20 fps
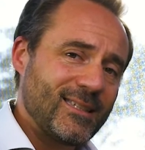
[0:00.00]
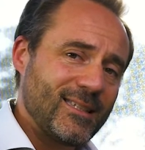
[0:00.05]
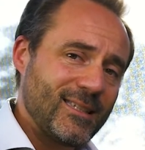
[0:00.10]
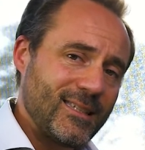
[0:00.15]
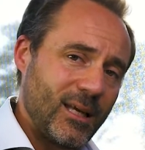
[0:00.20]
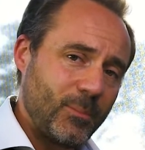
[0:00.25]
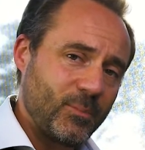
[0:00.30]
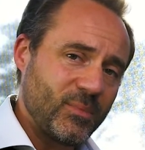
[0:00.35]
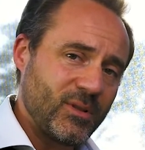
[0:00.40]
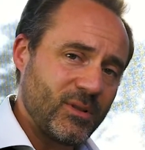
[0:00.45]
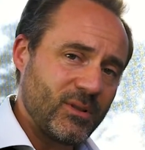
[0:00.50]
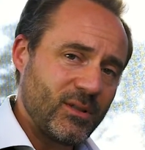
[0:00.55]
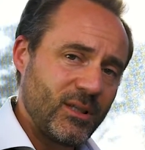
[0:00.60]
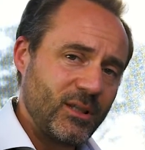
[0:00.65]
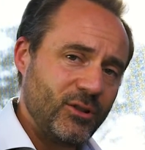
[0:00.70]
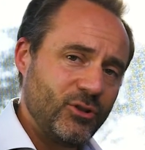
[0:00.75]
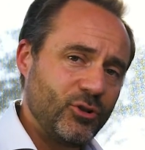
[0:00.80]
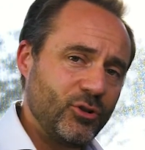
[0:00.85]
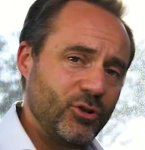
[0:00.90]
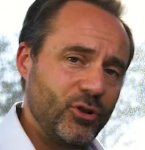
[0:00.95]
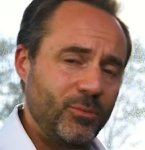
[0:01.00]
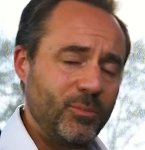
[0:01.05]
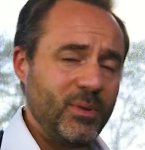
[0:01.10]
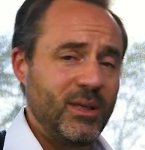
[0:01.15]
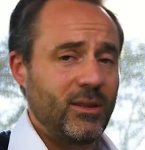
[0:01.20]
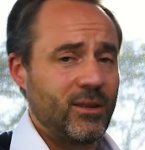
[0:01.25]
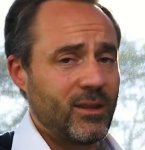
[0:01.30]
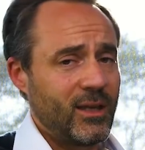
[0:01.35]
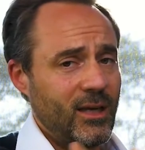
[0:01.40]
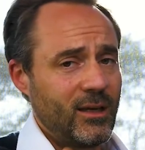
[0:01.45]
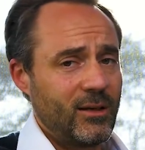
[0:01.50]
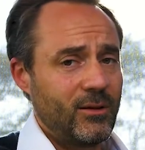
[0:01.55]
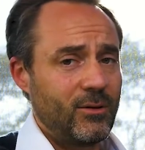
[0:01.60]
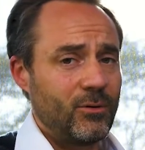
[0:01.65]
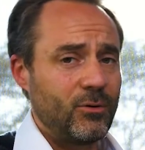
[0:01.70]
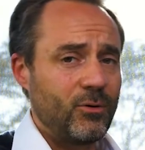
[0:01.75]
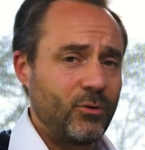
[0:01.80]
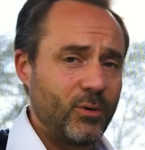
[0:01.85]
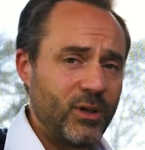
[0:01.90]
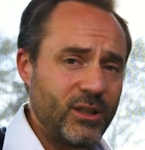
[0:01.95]
steps. It shouldn't be thank
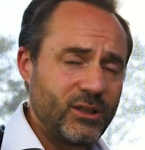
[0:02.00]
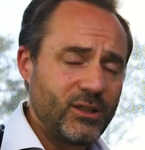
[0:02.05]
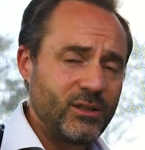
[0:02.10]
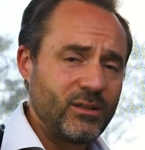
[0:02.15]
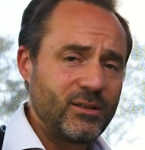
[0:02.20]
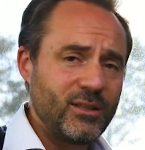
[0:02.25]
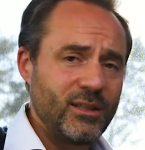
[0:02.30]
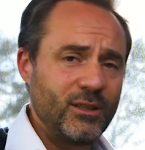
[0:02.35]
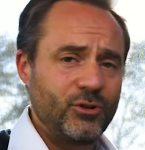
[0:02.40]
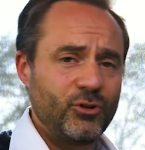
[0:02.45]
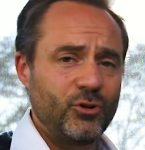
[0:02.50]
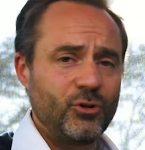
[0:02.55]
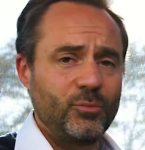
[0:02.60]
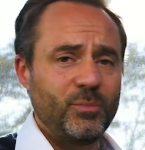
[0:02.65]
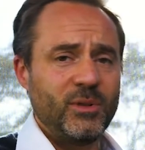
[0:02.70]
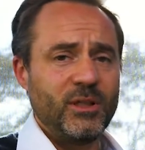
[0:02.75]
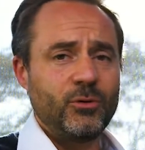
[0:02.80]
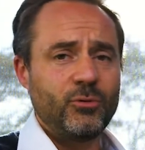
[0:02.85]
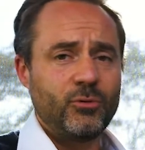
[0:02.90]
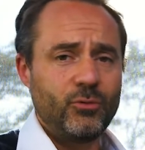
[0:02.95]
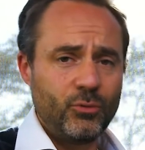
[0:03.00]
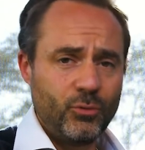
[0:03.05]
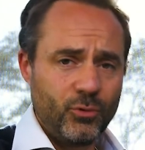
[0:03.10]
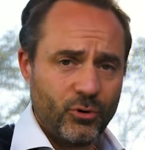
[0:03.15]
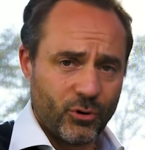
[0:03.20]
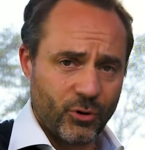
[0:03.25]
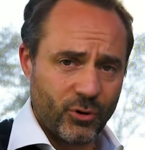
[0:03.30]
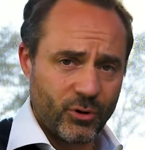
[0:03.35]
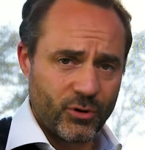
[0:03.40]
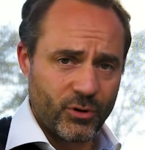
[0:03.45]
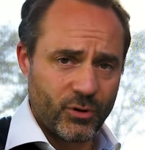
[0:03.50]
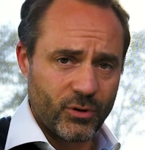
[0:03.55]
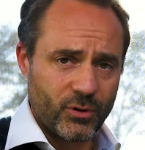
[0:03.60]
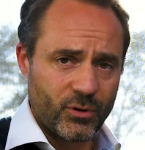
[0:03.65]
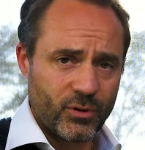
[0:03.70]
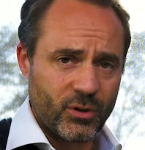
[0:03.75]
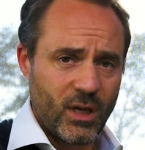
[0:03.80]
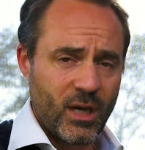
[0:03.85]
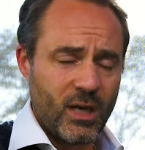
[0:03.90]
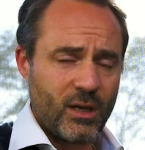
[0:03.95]
you questions, it should be two
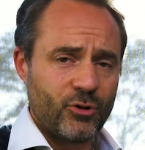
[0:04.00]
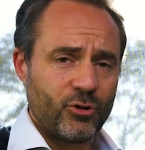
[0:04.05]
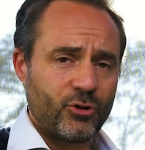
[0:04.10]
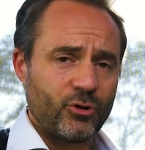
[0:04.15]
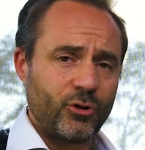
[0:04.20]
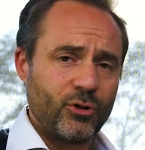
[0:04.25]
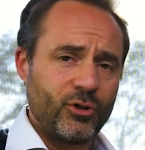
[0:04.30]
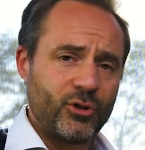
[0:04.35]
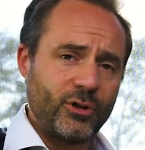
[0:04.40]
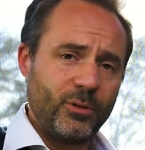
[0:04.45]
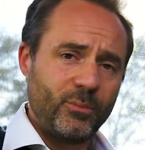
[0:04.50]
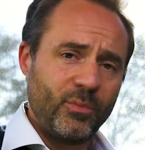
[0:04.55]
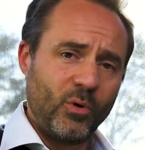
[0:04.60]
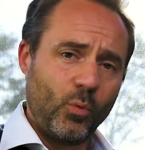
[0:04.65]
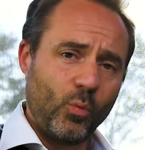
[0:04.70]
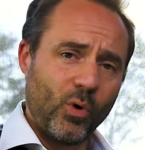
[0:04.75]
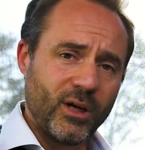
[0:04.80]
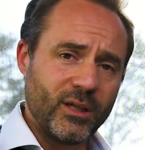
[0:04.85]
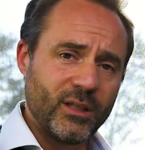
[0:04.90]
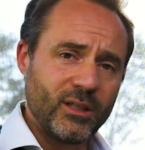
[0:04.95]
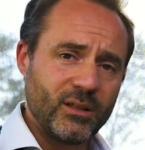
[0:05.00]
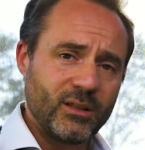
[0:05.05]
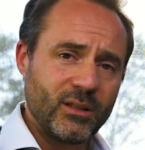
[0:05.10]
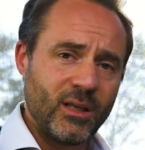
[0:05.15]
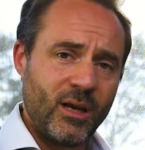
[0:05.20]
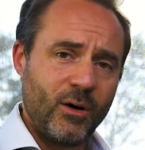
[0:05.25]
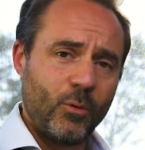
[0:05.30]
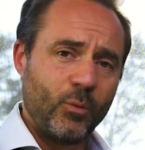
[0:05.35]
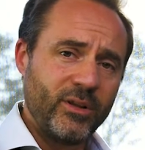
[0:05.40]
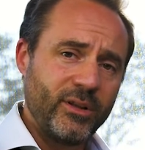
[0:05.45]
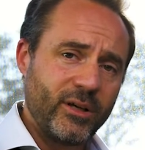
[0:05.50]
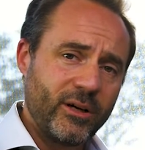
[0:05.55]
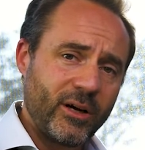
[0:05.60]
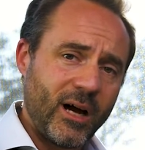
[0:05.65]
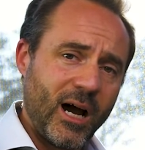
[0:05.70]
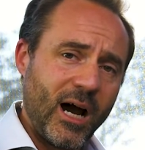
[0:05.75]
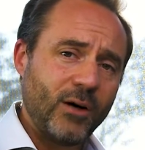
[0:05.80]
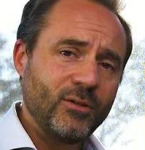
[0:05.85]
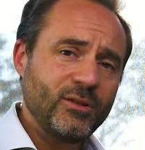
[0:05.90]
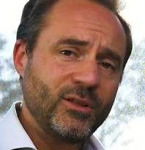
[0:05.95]
choices. Choice number one is when their
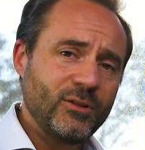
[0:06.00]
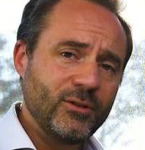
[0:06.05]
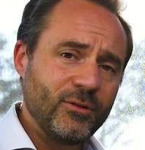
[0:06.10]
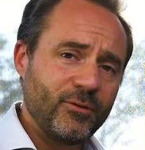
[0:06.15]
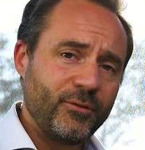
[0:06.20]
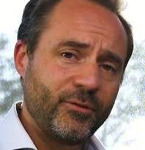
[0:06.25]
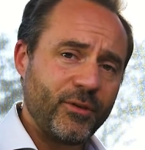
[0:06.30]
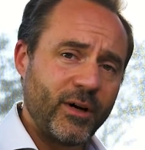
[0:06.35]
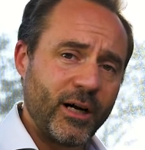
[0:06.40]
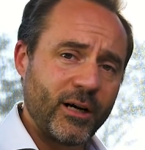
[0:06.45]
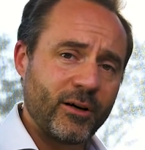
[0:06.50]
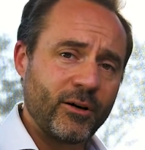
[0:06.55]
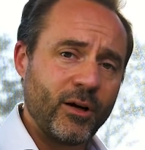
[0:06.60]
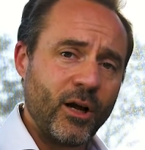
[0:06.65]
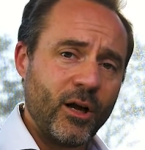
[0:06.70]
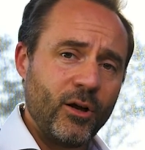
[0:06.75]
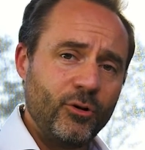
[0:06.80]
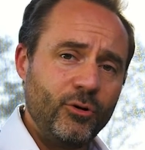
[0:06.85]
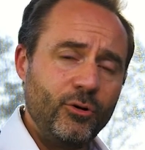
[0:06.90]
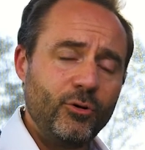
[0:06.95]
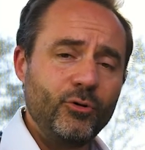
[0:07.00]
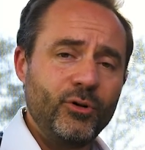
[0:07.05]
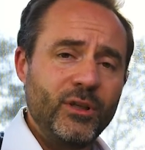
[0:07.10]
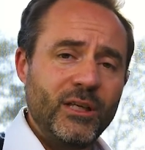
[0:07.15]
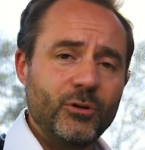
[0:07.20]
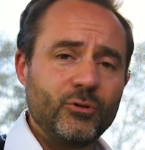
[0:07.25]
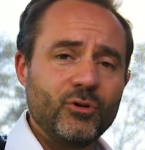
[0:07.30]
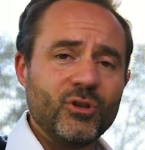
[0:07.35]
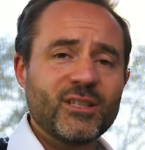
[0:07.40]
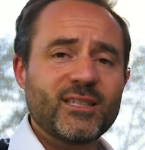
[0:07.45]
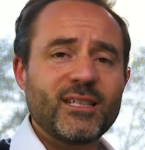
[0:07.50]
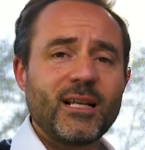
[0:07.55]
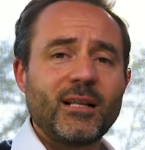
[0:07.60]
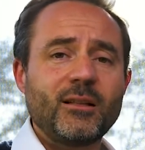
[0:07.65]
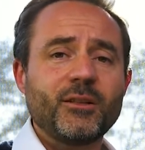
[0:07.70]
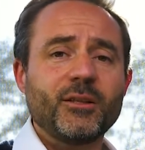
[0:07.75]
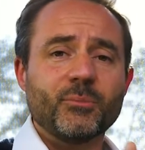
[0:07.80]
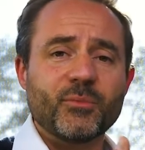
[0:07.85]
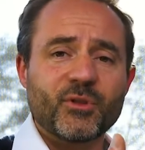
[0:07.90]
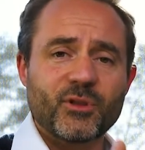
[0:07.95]
house is on fire, you need to
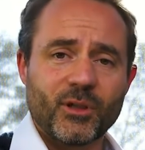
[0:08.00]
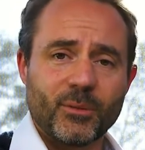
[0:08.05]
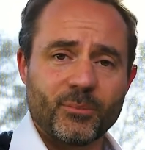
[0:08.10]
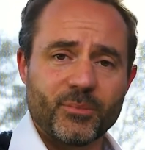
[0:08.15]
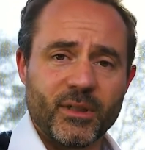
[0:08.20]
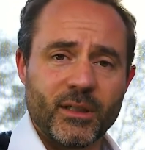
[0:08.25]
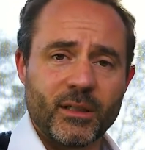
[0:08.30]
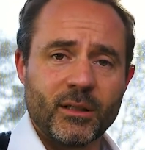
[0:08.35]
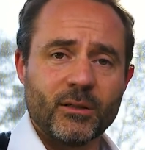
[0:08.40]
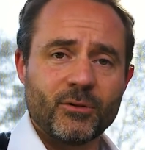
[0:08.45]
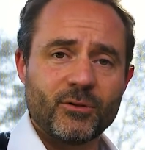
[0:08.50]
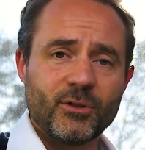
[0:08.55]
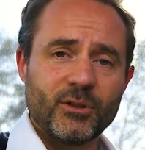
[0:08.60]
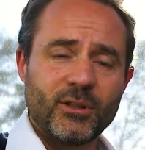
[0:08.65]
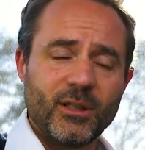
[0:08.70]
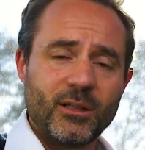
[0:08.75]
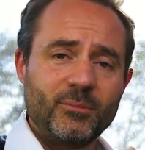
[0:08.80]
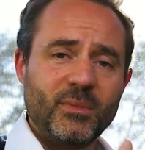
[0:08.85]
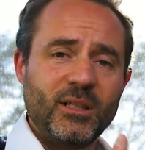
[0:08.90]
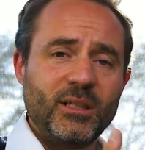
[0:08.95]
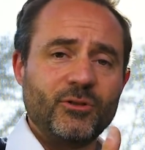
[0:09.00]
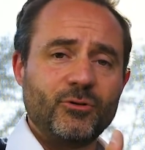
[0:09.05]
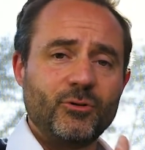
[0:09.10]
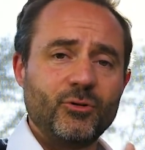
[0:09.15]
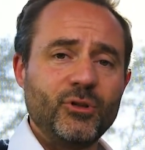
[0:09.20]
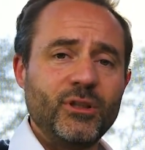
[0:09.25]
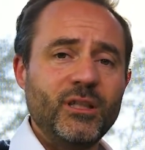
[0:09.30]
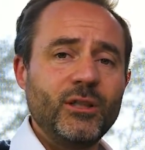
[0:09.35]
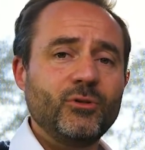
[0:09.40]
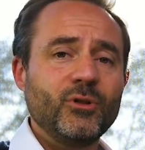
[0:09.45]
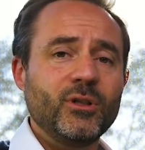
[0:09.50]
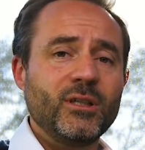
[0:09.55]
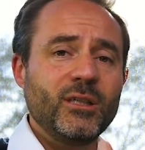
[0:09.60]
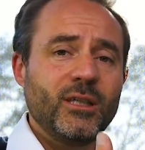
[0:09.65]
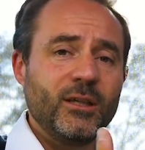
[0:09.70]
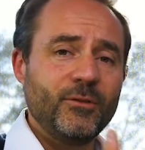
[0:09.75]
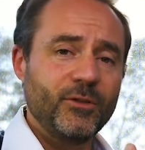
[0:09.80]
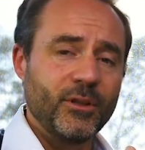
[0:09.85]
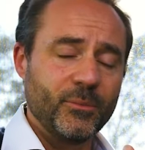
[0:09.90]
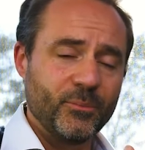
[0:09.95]
sell them something. So that means you need to
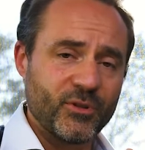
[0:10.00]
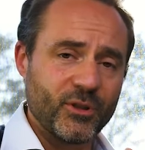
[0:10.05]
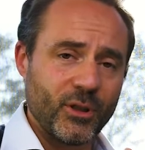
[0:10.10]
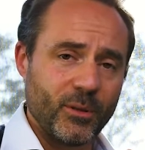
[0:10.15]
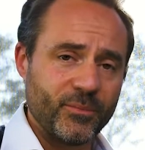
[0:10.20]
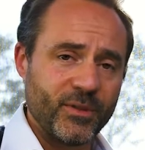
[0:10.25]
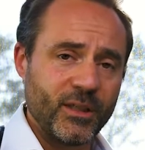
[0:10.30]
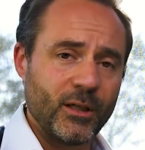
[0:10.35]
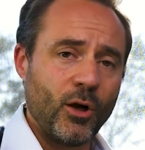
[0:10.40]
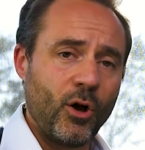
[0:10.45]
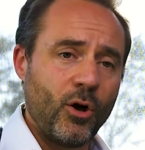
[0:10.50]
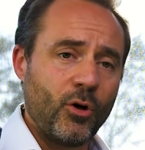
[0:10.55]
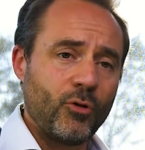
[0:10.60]
give them something.